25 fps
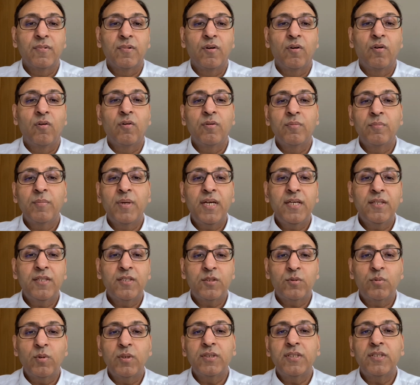On May
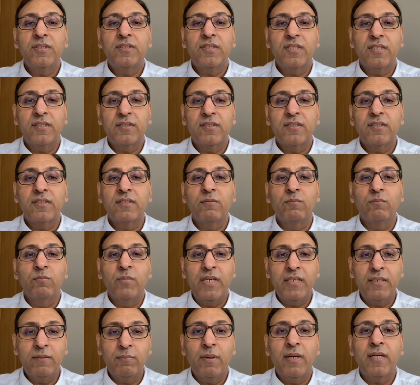26,
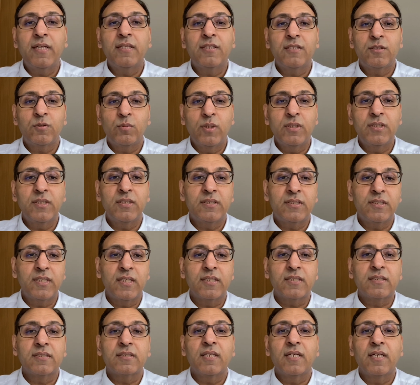
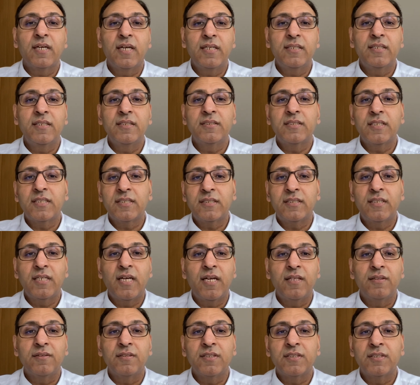
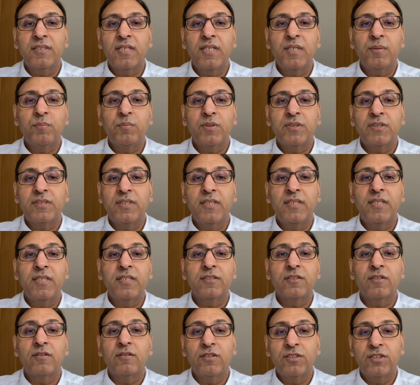1868, the Senate
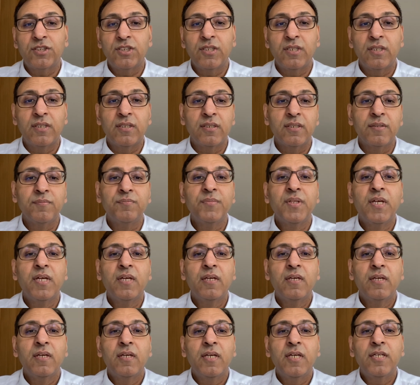proceedings are adjourned.
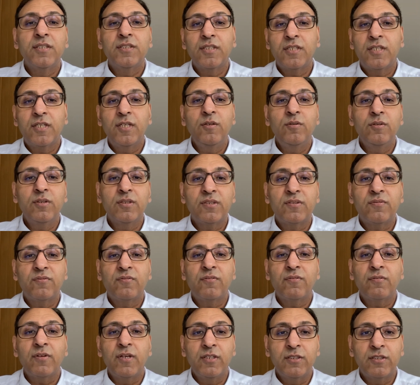His
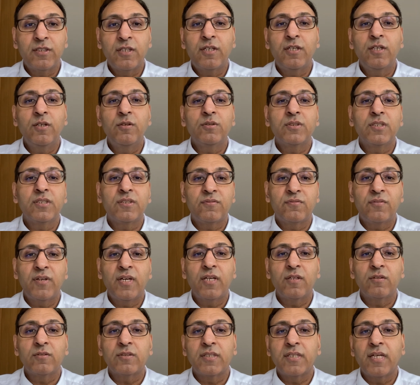accusers
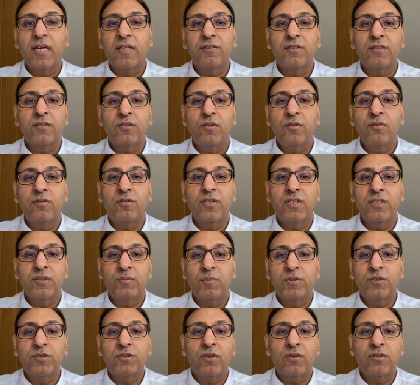fail to get the
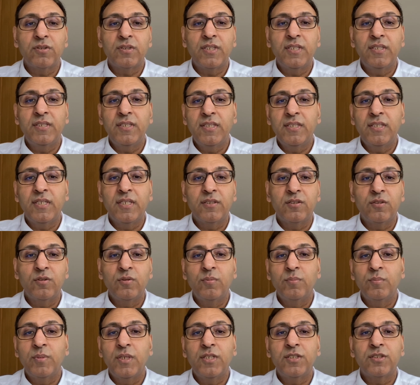2/3 majority needed to
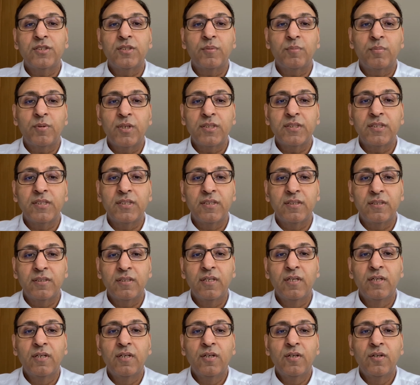impeach the president,
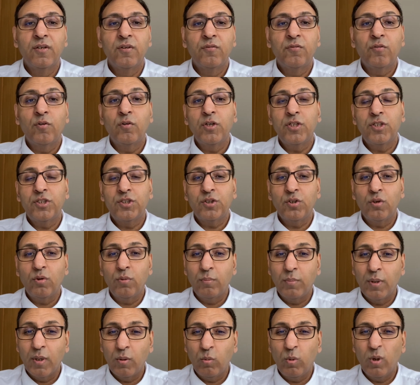falling
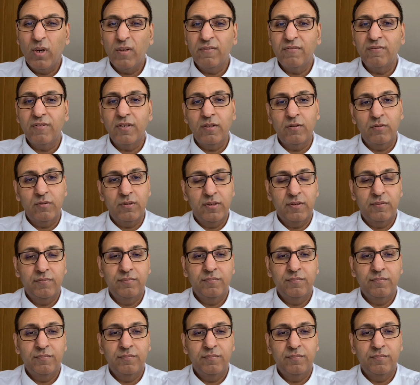short by 1 vote.